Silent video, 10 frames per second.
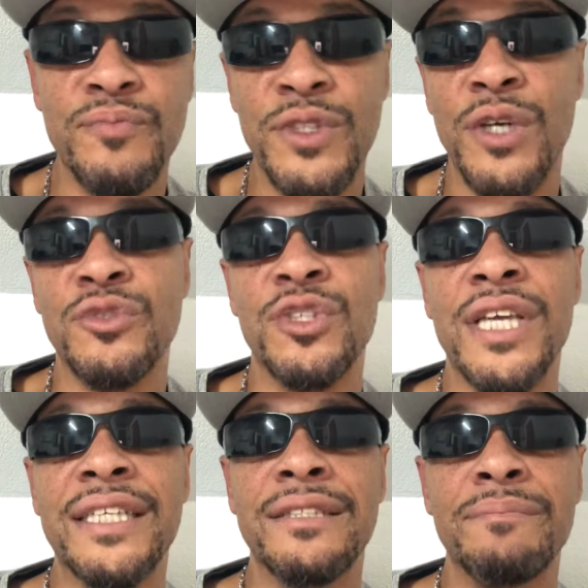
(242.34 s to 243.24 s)
you know. So you
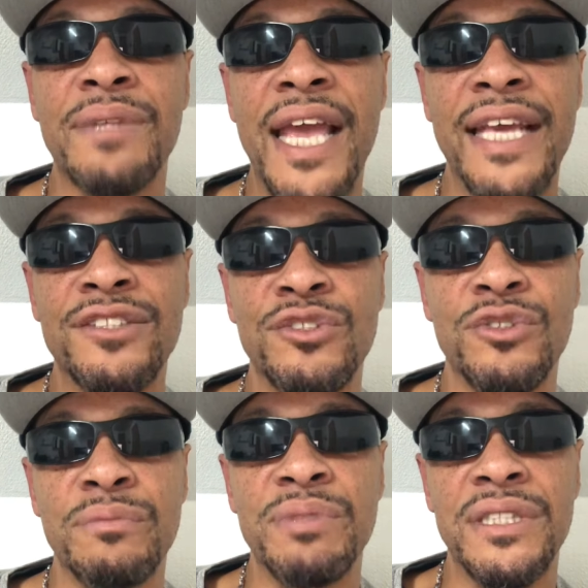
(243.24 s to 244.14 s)
got some things that you
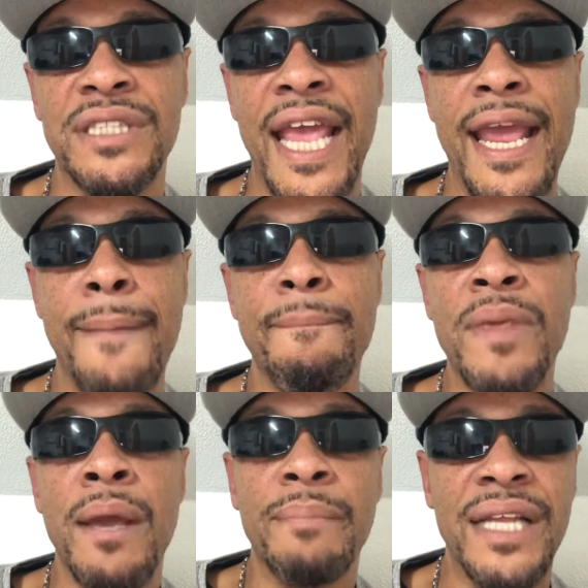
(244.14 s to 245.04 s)
can be saying.
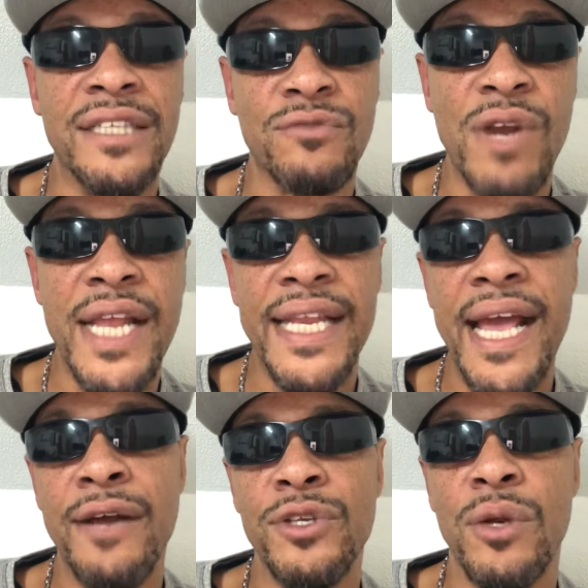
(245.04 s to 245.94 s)
But as of right
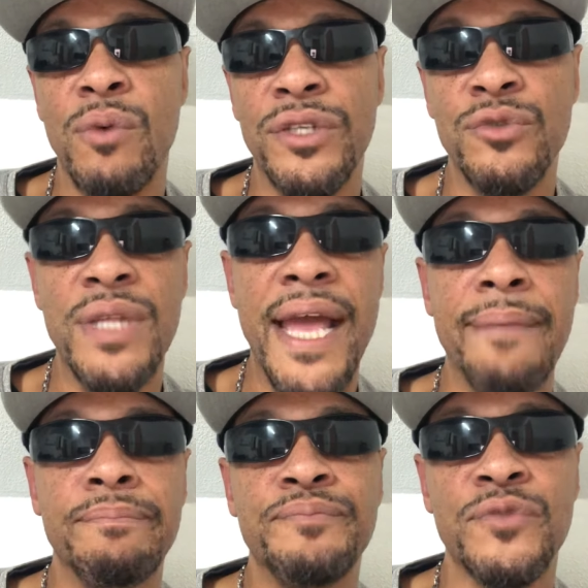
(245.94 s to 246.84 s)
now, you don't want to do that.
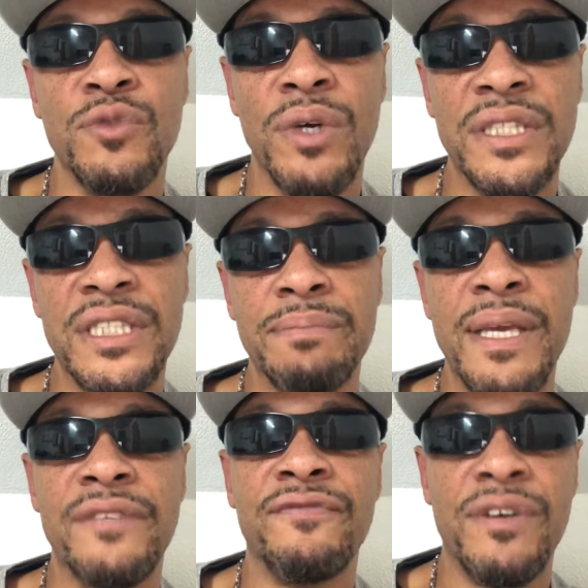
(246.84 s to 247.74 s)
You want to just
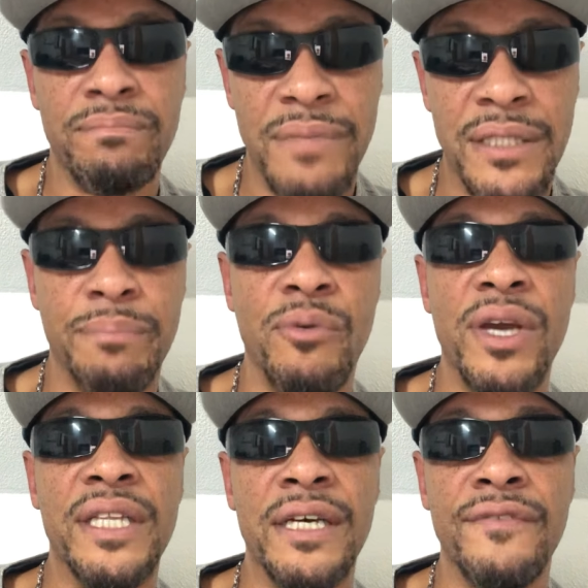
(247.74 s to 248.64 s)
make the
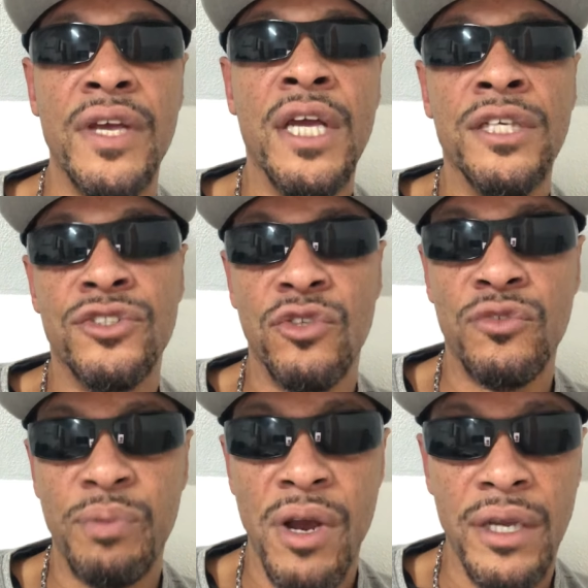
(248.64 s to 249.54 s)
point of
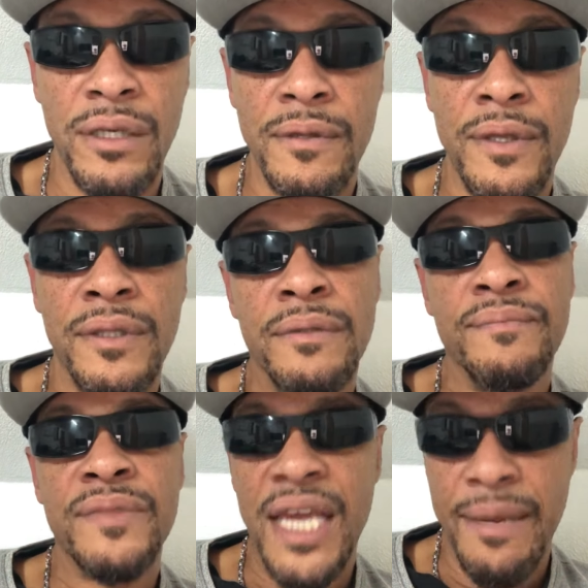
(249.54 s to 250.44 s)
Joseph Parker
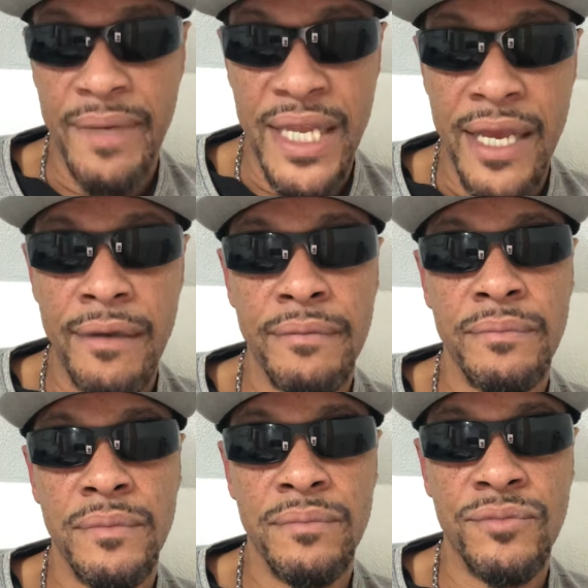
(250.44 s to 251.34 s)
came in there,
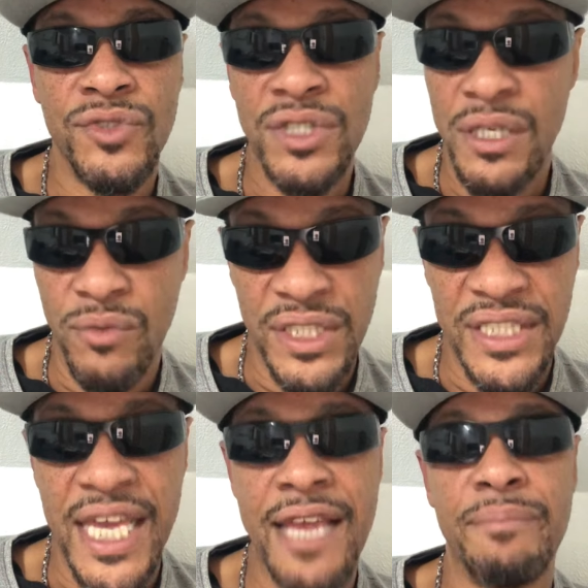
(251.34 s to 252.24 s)
stuck with his
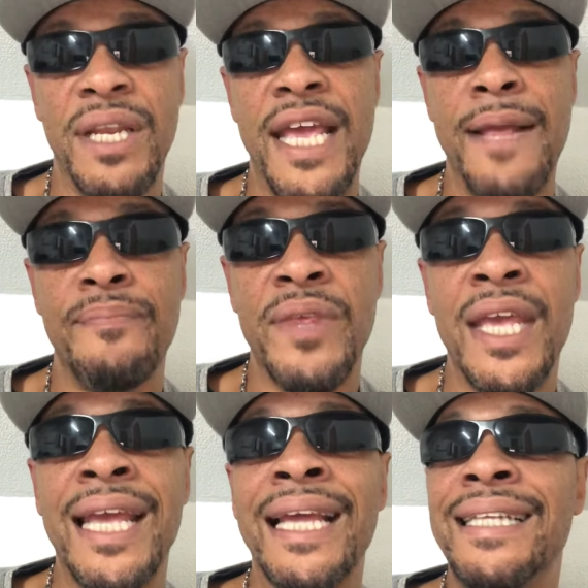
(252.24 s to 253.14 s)
game plan,
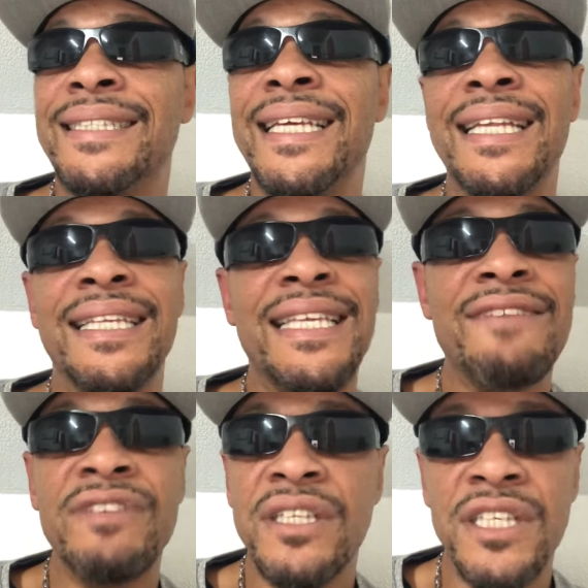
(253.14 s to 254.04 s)
didn't
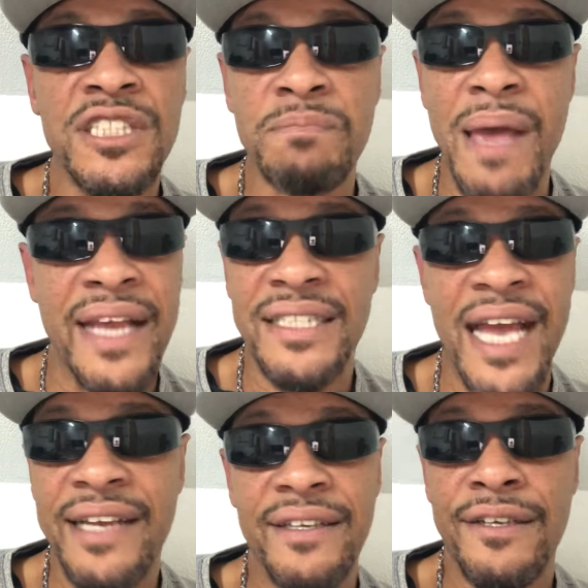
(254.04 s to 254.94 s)
even look
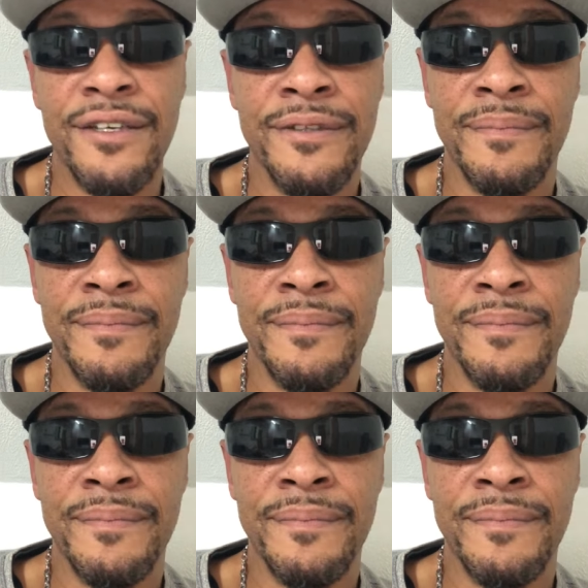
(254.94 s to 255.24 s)
spectacular.